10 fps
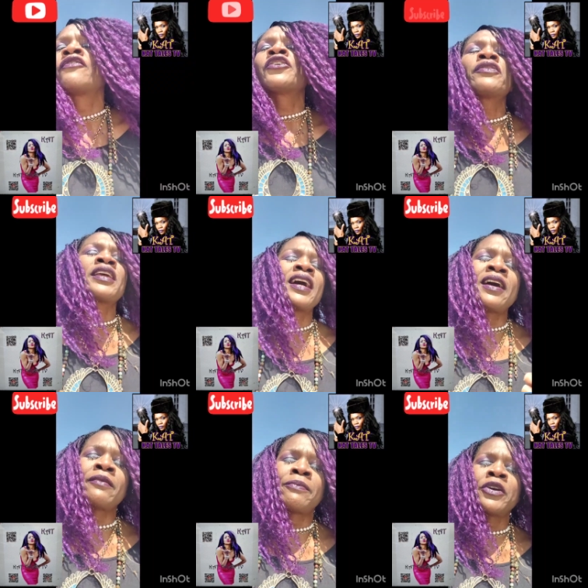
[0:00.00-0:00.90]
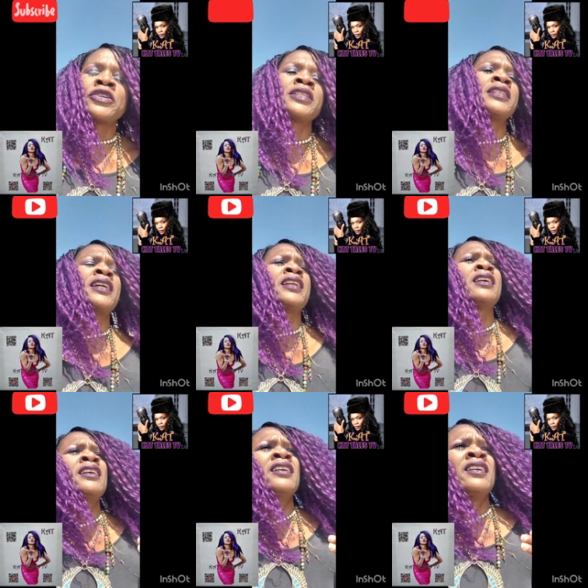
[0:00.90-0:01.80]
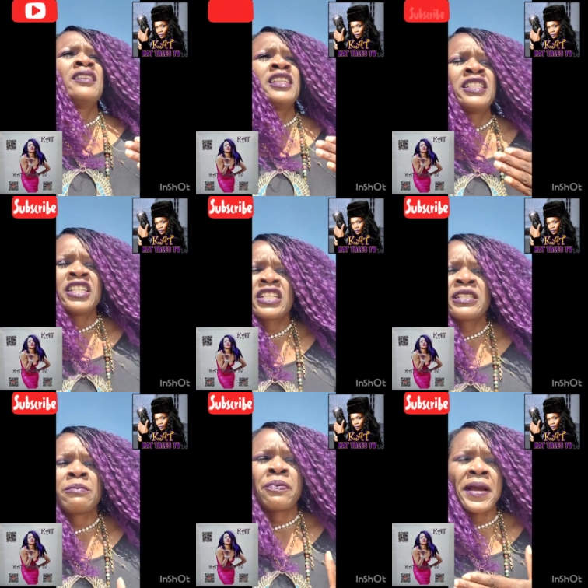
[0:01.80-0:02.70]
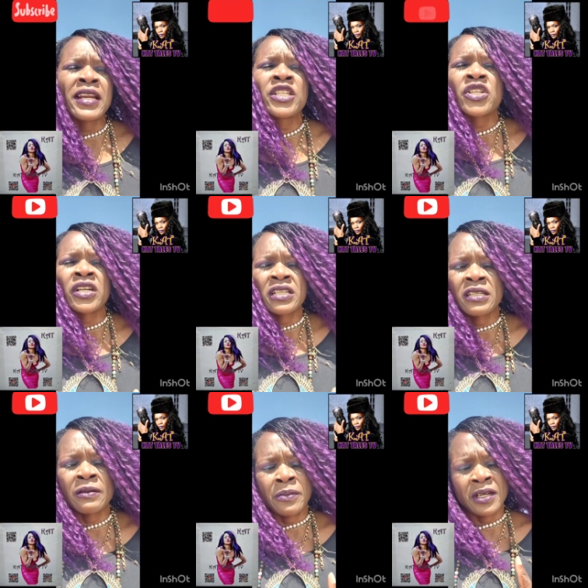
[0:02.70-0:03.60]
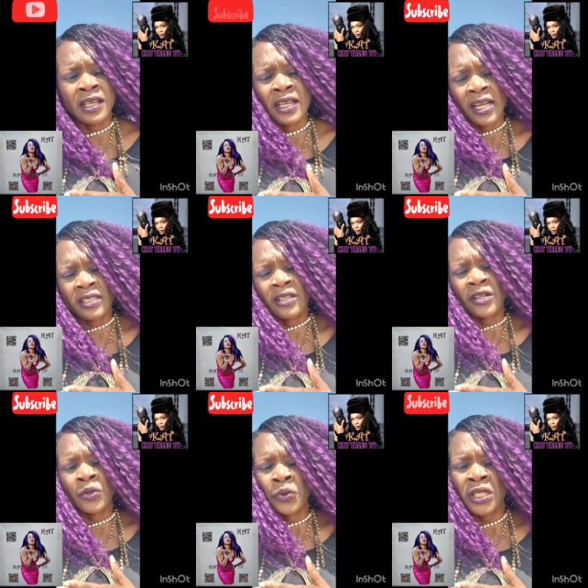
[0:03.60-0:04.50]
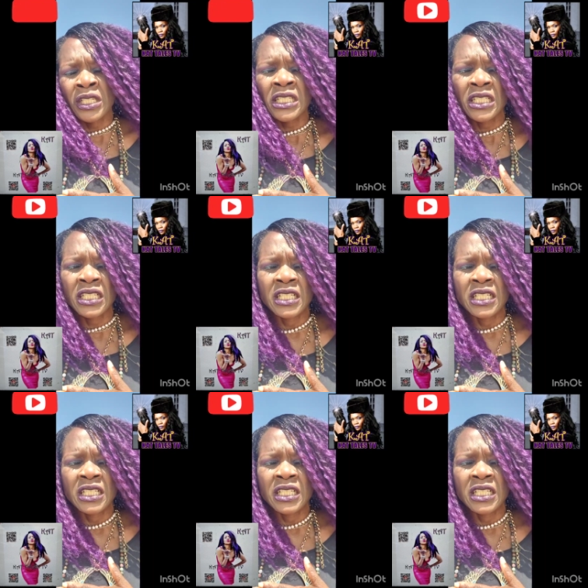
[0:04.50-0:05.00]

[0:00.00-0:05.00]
If you're the kind of person that digitally penetrates somebody against their will,